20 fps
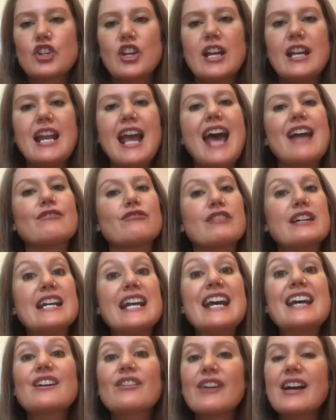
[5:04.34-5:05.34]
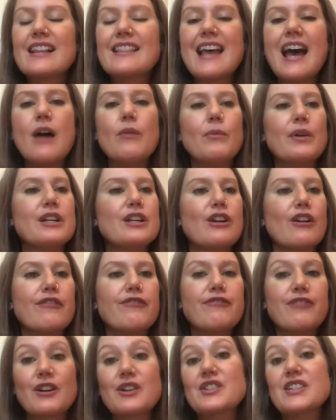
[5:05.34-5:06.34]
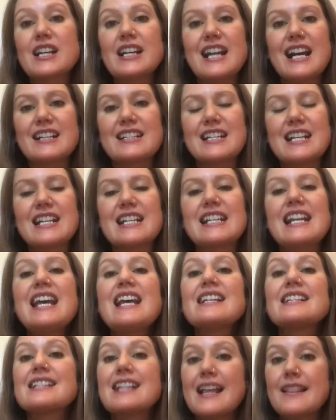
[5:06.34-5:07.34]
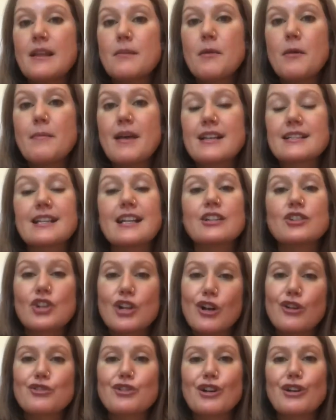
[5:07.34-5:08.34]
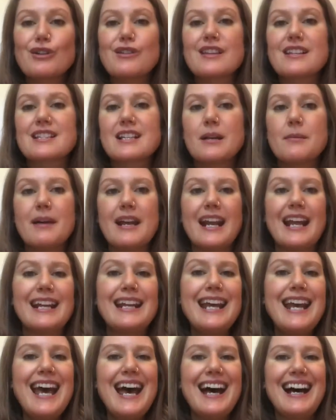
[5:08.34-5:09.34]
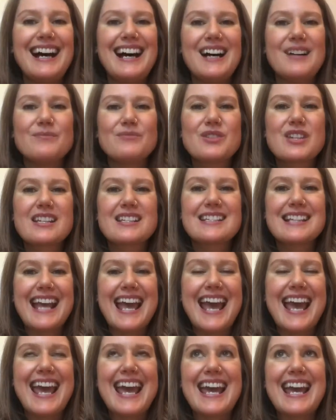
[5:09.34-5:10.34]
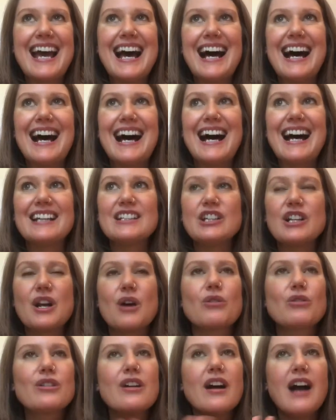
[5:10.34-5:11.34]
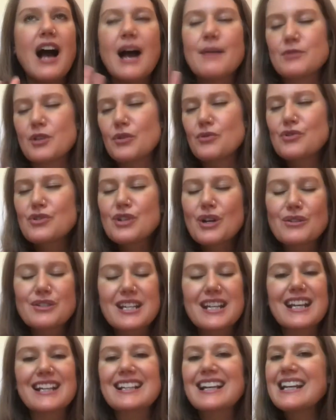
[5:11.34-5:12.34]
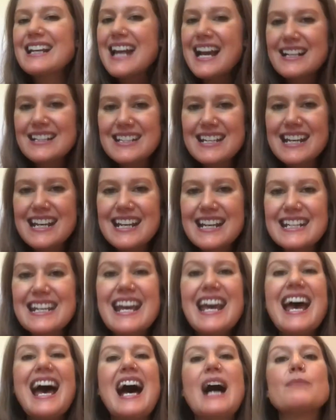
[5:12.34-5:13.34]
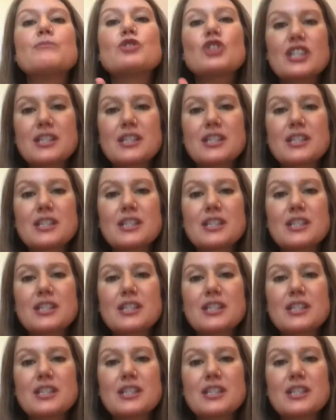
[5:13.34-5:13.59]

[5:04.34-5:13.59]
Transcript: of caution and reiterate that when you're first connecting. Send them a message, and I'll show you this in a minute, to say, I'm so stoked to get connected.